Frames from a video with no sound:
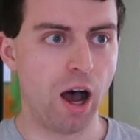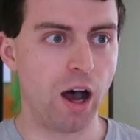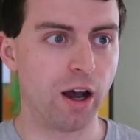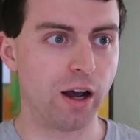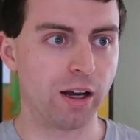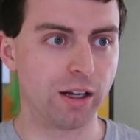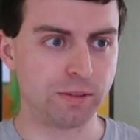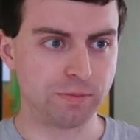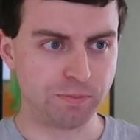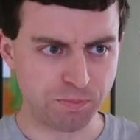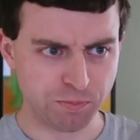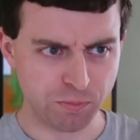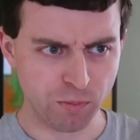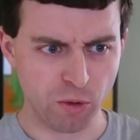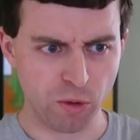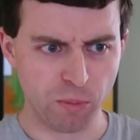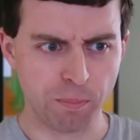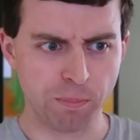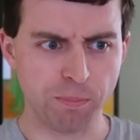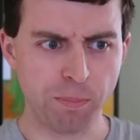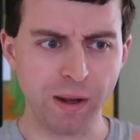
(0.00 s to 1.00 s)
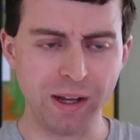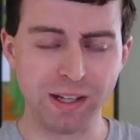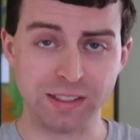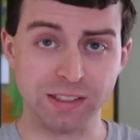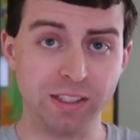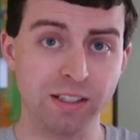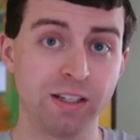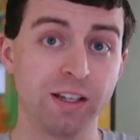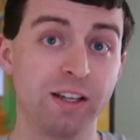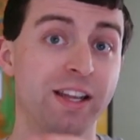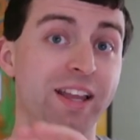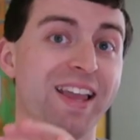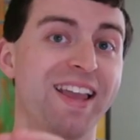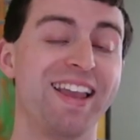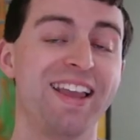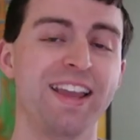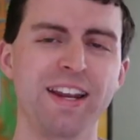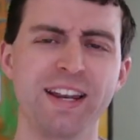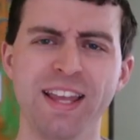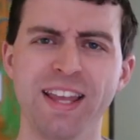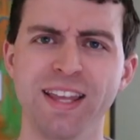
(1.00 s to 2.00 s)
But
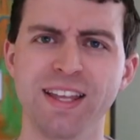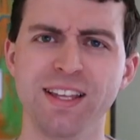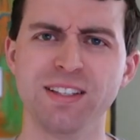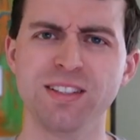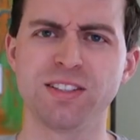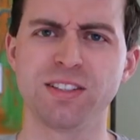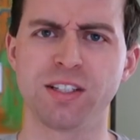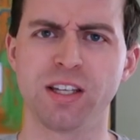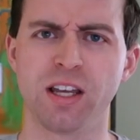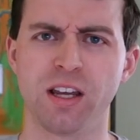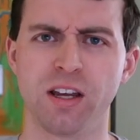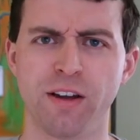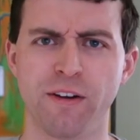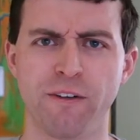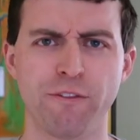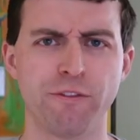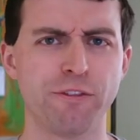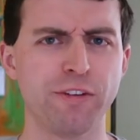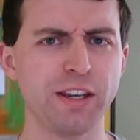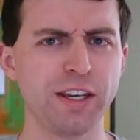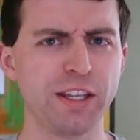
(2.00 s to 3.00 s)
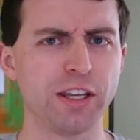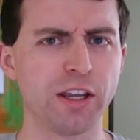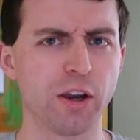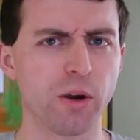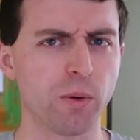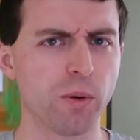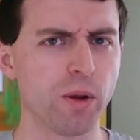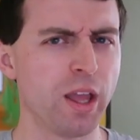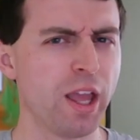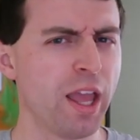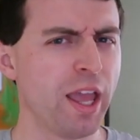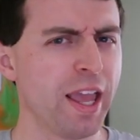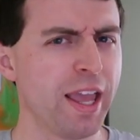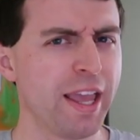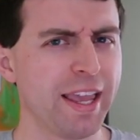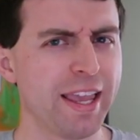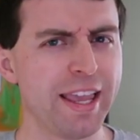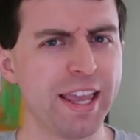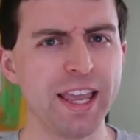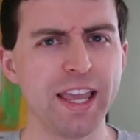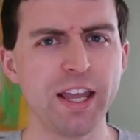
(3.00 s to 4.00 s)
in his video,
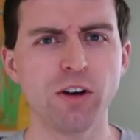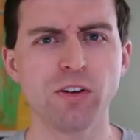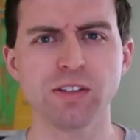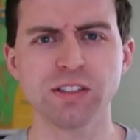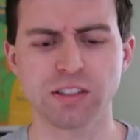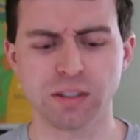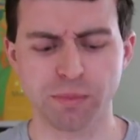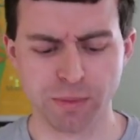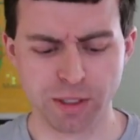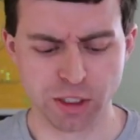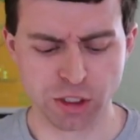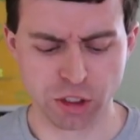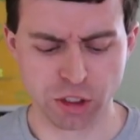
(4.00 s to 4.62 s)
he hit on some